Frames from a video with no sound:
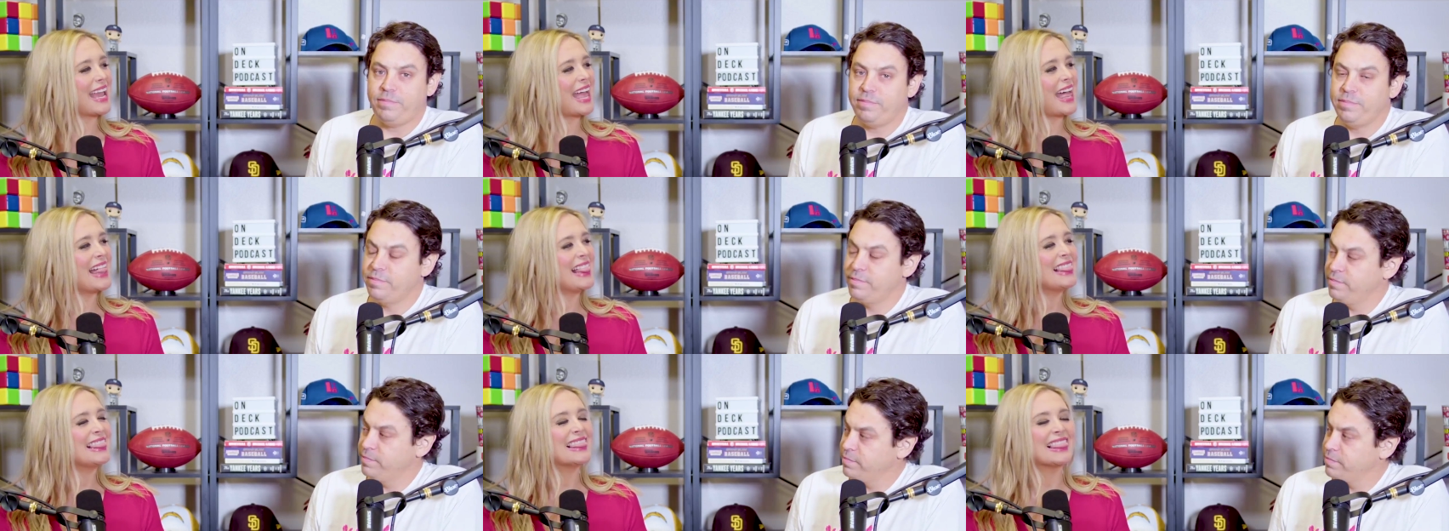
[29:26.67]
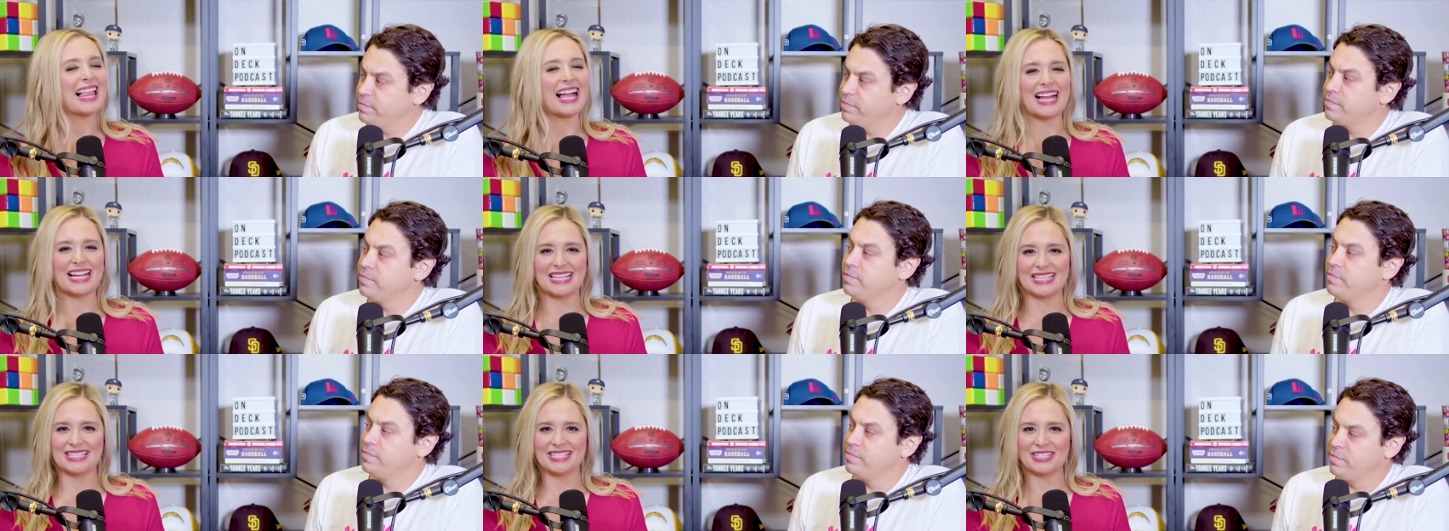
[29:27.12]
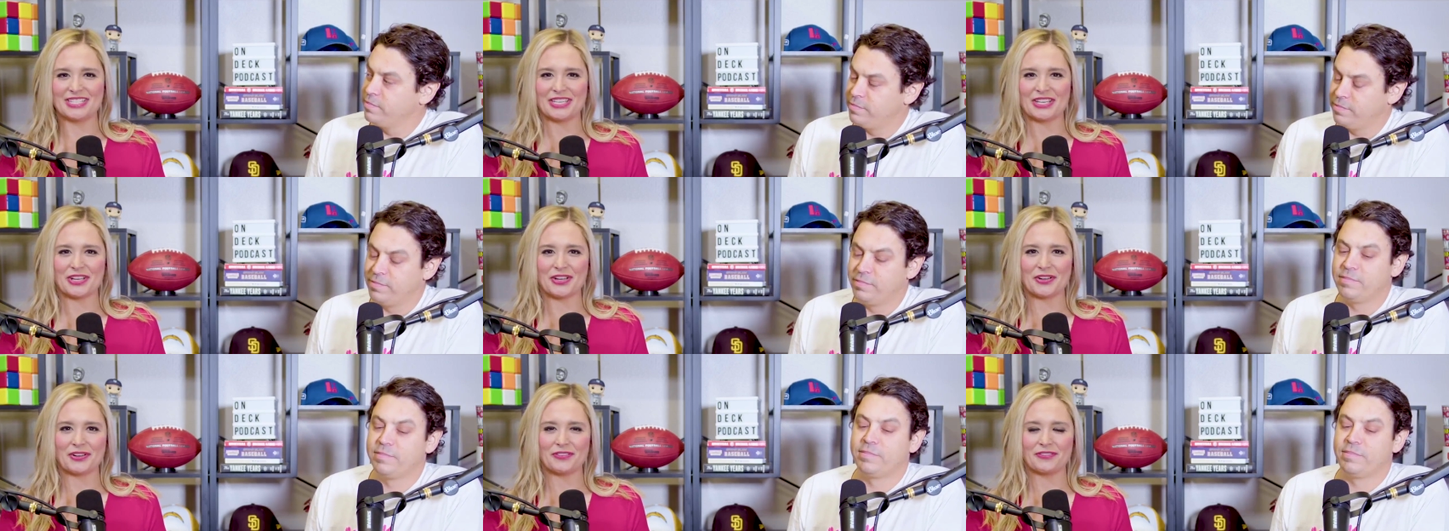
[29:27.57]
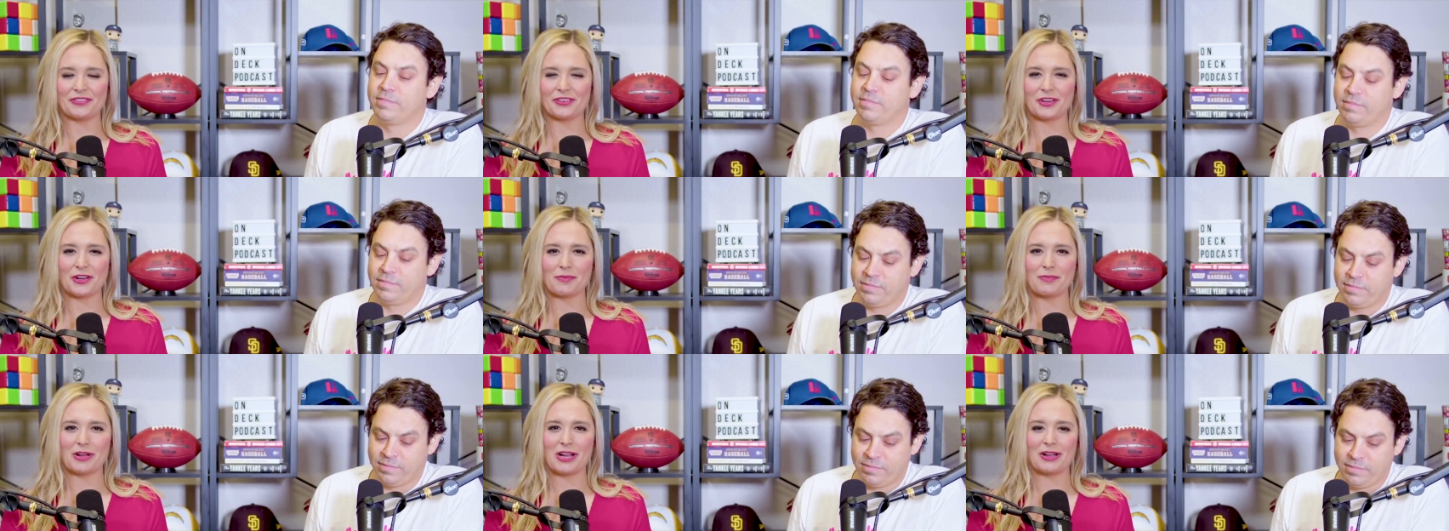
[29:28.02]
Speaker 1: Alonso for
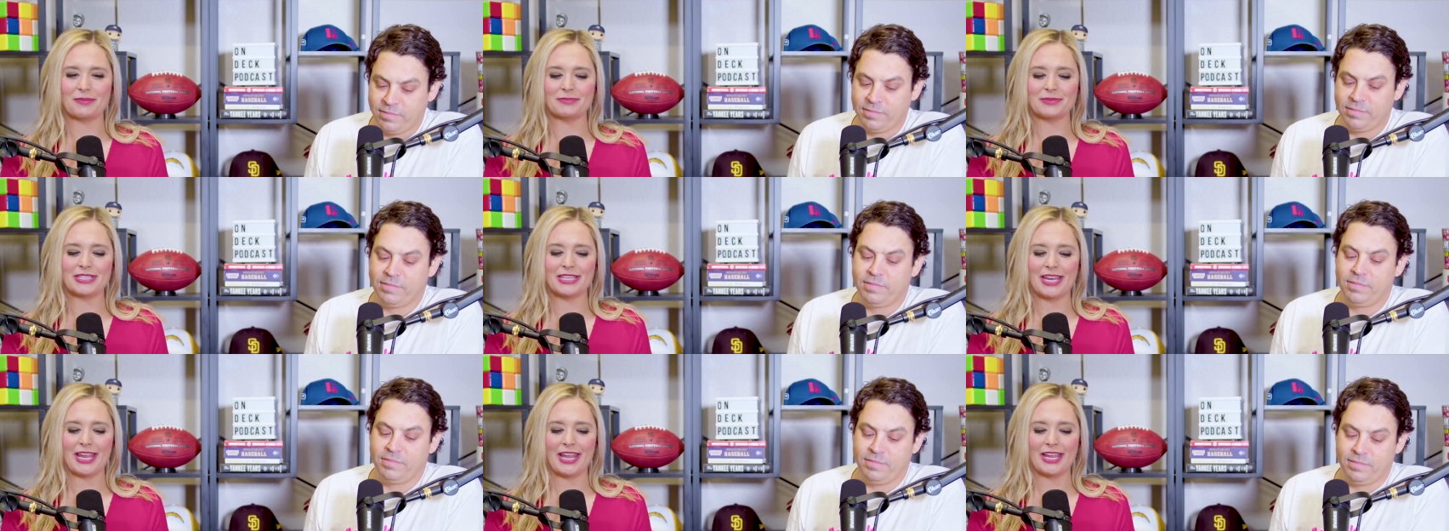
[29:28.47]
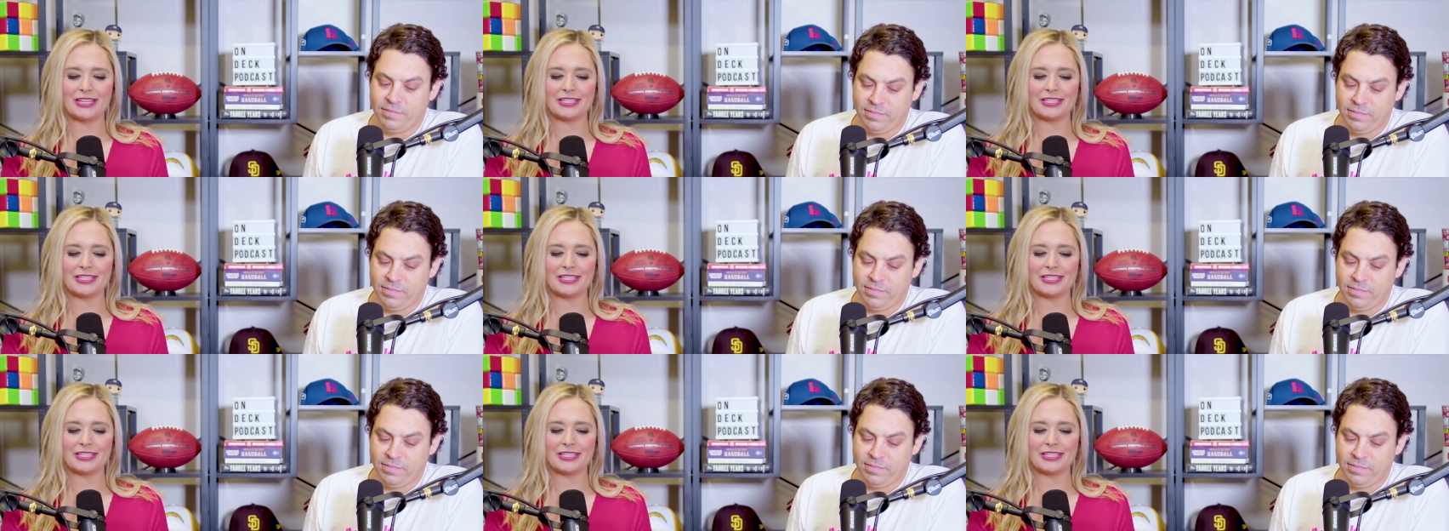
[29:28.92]
a bomb today.